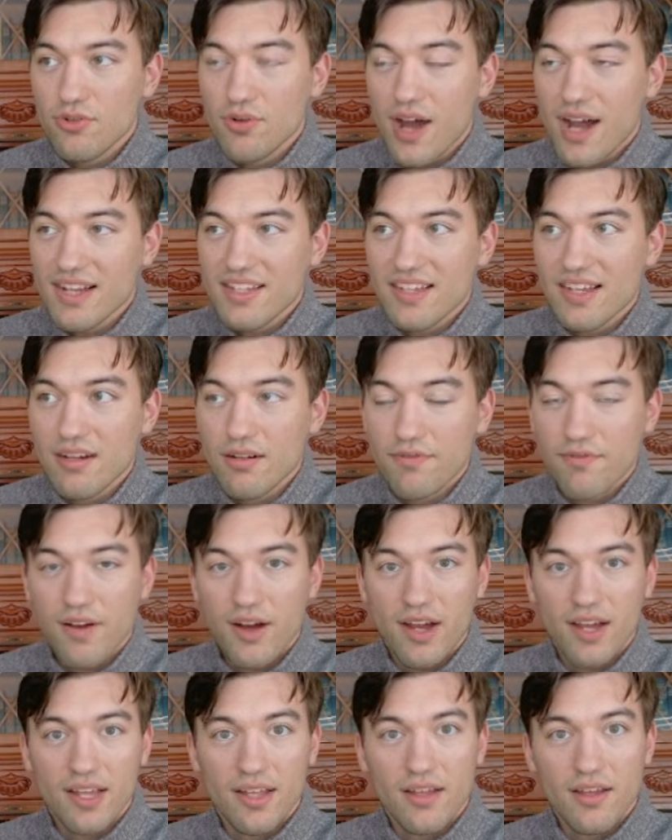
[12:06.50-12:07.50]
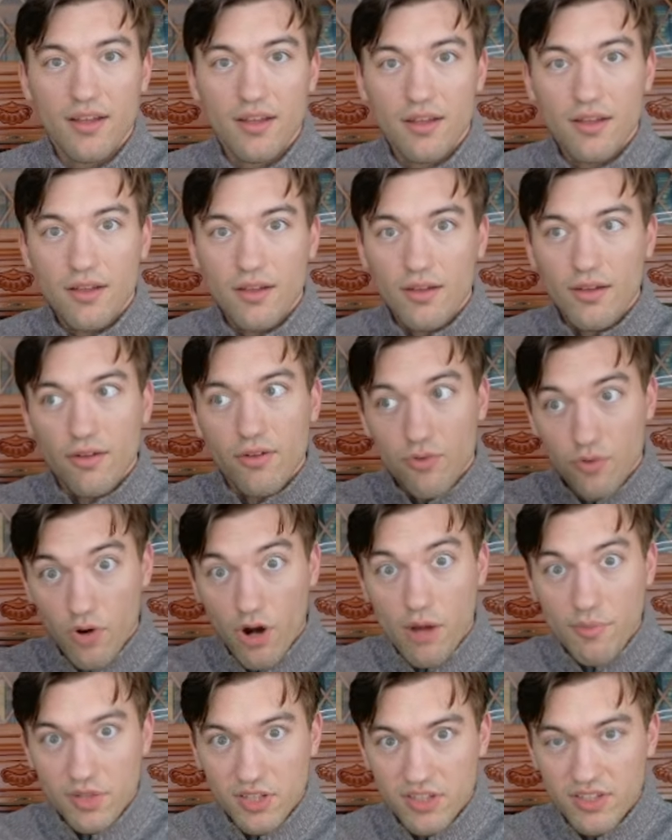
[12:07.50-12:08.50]
identify
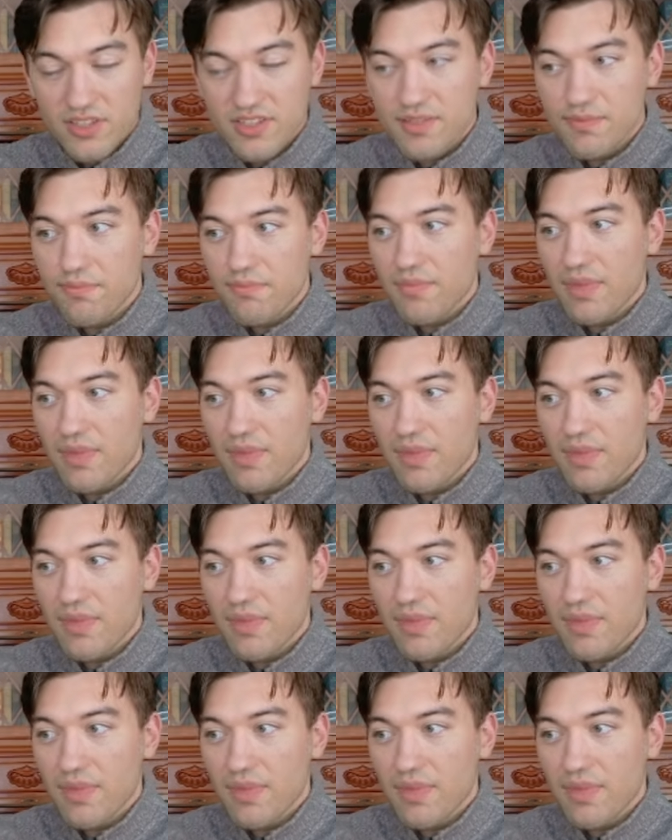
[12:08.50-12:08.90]
Romulus